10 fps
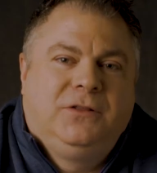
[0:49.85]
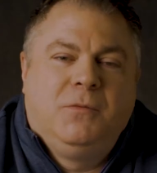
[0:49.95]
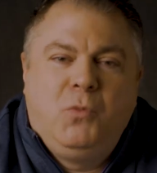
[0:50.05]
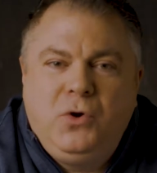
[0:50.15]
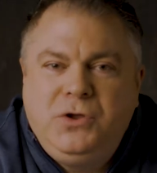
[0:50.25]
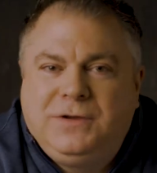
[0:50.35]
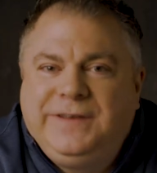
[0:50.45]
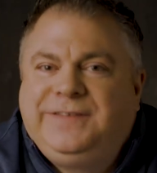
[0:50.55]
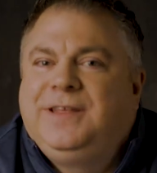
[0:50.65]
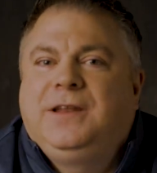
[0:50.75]
The more you
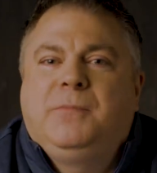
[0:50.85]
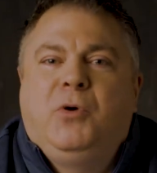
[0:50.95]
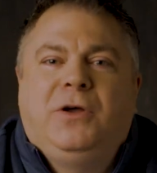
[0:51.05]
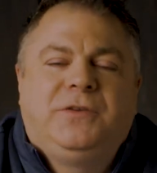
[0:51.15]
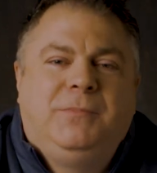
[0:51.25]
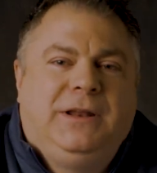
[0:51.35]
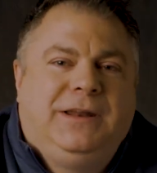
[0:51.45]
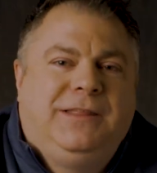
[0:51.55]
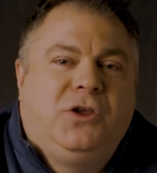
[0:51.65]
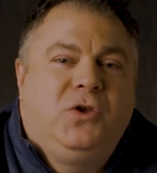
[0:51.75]
consider the
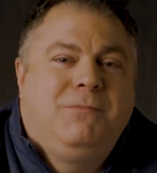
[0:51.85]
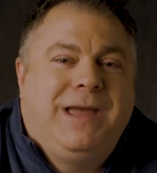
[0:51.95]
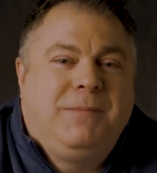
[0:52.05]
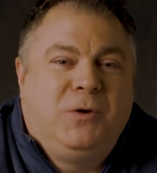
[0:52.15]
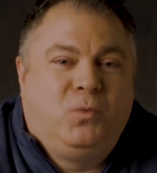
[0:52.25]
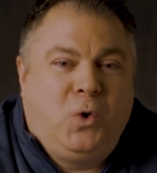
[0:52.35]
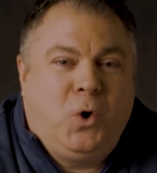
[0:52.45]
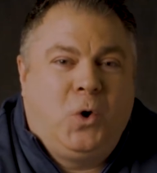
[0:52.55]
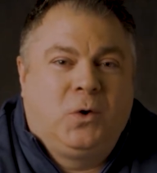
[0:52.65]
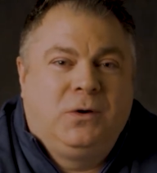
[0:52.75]
possibility that you may be
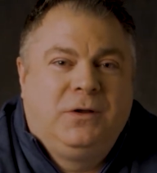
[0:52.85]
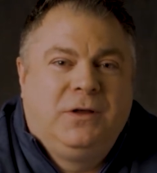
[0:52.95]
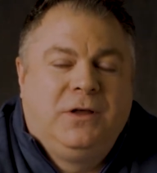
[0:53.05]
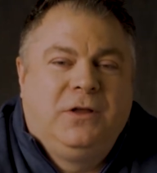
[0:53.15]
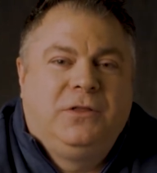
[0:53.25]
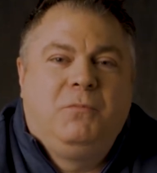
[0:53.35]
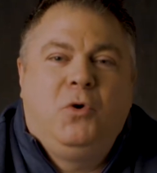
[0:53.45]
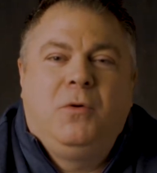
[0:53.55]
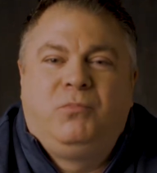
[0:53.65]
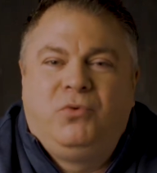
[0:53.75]
wrong, the
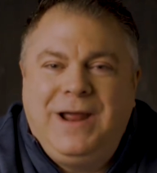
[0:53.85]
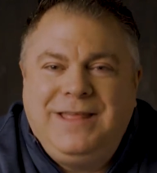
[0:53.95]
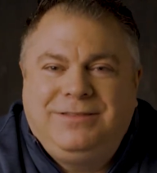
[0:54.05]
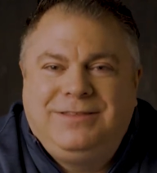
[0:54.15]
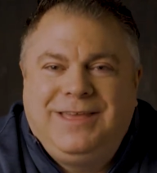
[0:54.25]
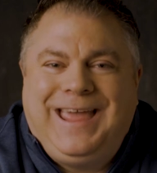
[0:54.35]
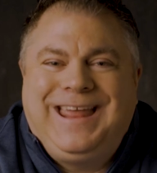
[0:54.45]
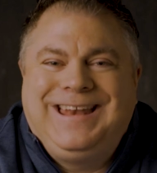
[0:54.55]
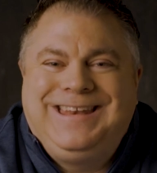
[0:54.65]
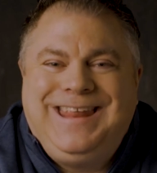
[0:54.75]
more breadth
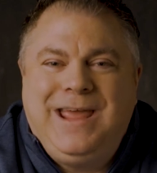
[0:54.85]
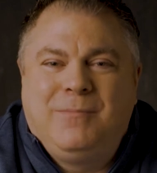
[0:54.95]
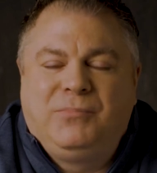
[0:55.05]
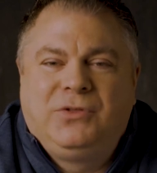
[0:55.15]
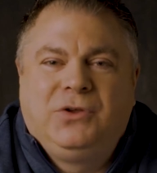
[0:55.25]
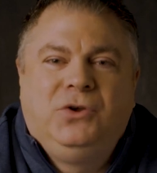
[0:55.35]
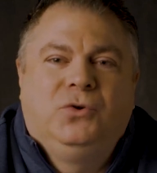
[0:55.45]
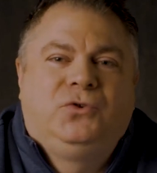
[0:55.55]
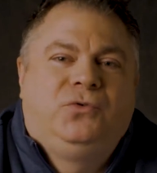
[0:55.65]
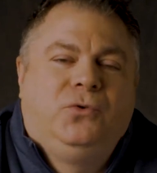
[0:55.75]
and depth
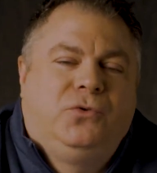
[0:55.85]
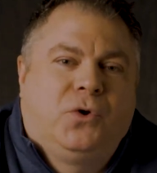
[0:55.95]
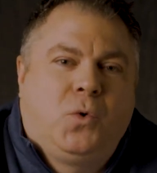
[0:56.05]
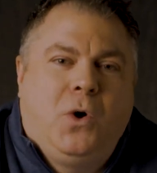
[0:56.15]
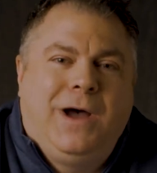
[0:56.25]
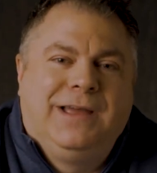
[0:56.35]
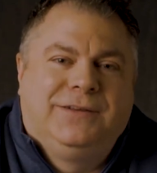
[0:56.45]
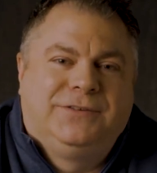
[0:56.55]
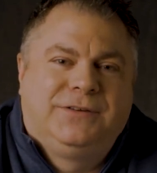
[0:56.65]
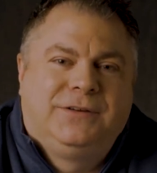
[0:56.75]
your truth
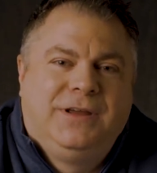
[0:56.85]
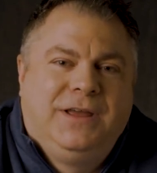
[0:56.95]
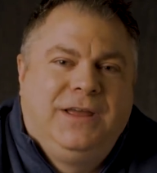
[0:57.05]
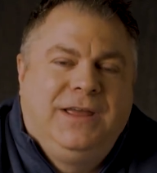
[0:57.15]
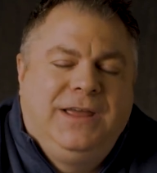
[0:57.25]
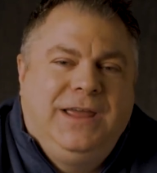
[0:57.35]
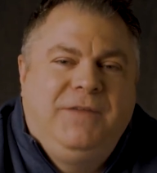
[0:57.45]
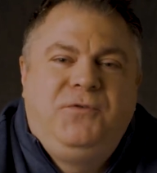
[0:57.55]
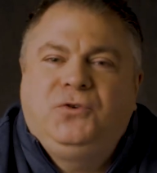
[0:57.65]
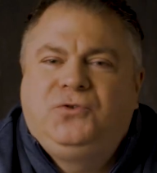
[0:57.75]
acquires.
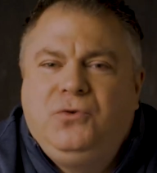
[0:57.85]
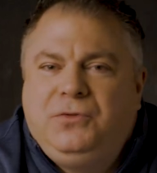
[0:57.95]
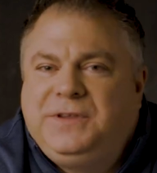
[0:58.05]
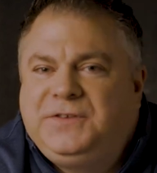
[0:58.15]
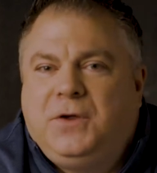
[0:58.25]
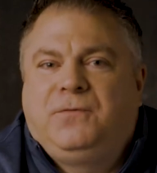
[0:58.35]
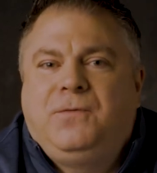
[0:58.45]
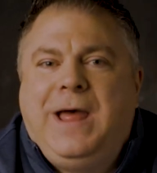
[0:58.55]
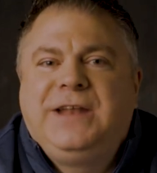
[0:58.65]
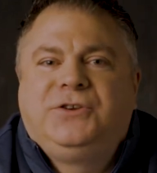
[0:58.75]
If your truth is so
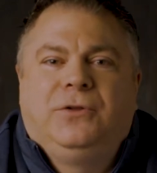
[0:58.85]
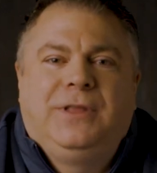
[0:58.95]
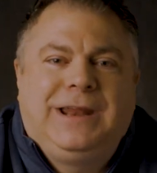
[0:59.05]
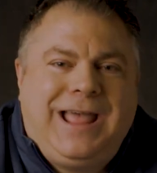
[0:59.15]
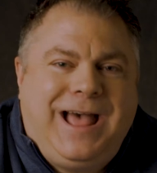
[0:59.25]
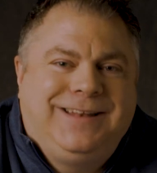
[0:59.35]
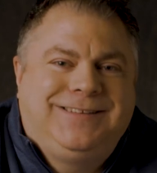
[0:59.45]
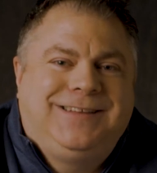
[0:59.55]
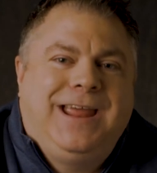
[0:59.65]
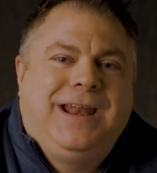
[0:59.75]
fragile that it can't
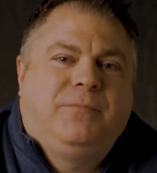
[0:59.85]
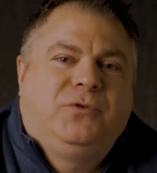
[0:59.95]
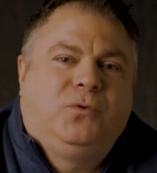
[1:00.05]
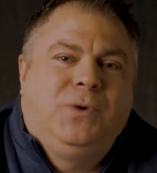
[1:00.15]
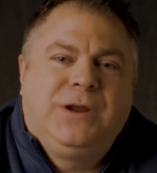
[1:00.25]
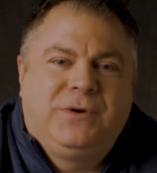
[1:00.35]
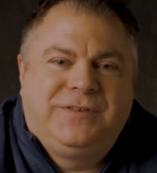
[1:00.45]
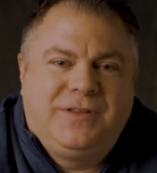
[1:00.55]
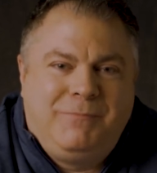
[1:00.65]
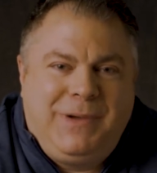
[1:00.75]
stand up to
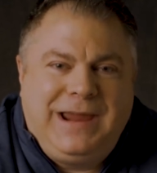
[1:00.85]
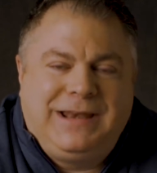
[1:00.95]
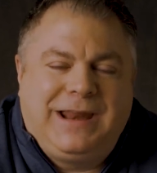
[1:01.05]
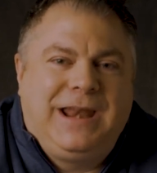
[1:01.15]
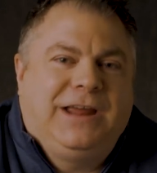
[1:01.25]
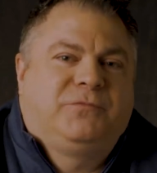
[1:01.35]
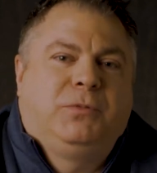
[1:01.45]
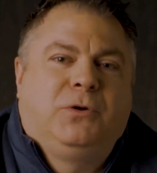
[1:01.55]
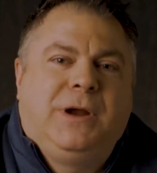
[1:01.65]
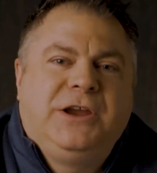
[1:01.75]
rigorous debate and
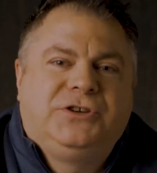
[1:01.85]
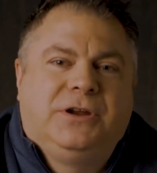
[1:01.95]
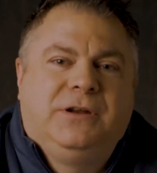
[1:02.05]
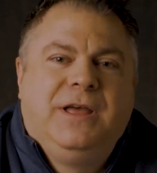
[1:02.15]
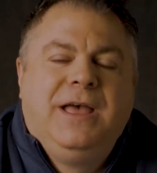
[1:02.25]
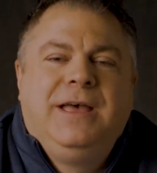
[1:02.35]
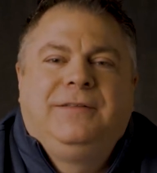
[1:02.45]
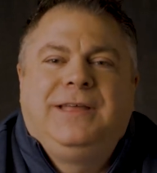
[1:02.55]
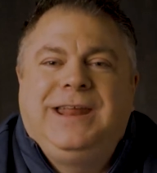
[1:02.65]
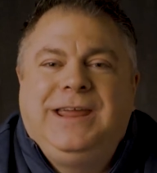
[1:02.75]
exploration,
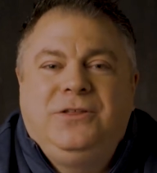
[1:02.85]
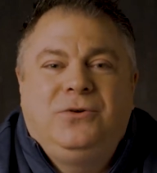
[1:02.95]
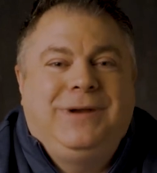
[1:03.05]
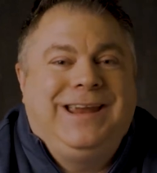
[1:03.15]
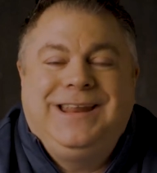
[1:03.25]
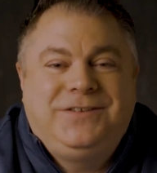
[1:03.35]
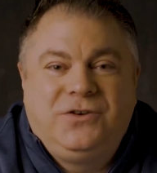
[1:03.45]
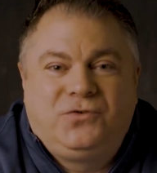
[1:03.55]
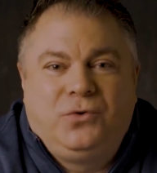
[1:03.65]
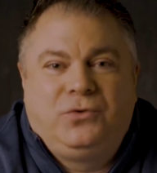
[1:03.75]
then either it
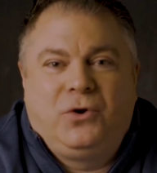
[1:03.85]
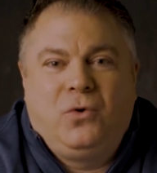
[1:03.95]
isn't truth at